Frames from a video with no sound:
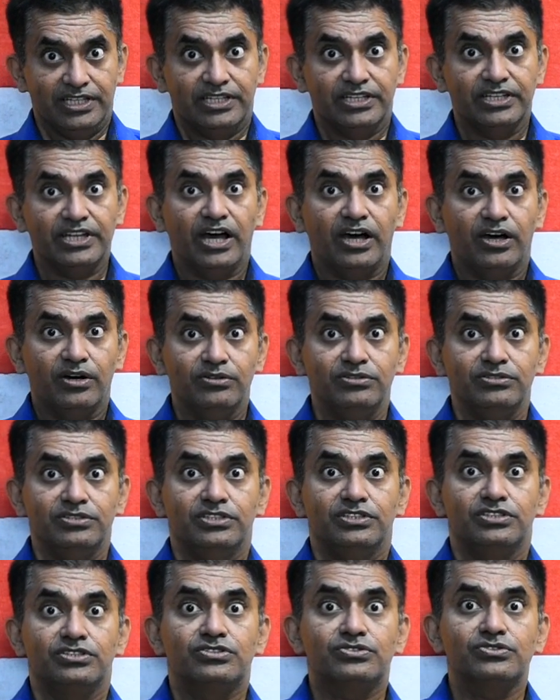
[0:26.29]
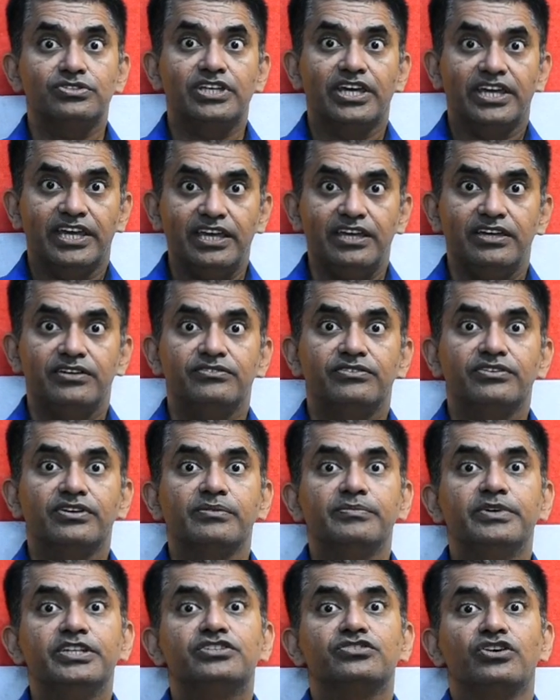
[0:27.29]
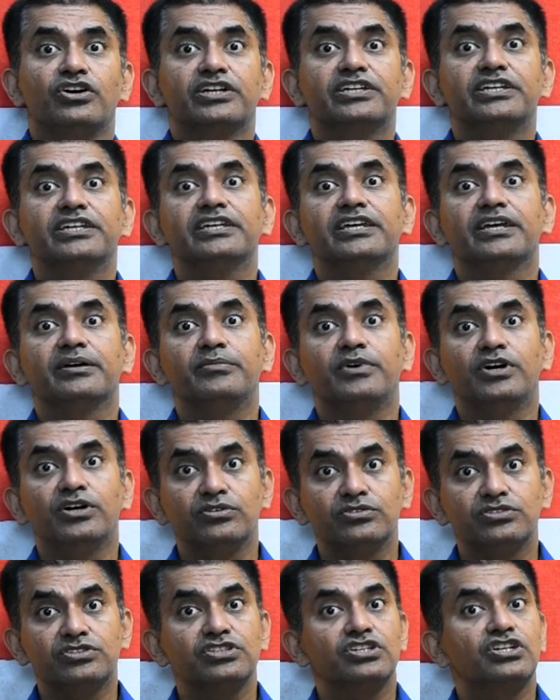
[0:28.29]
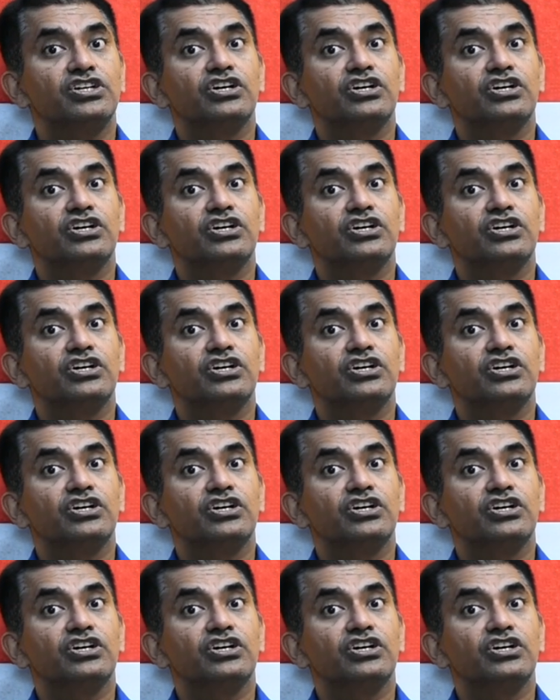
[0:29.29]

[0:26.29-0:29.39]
Now, today we will be talking about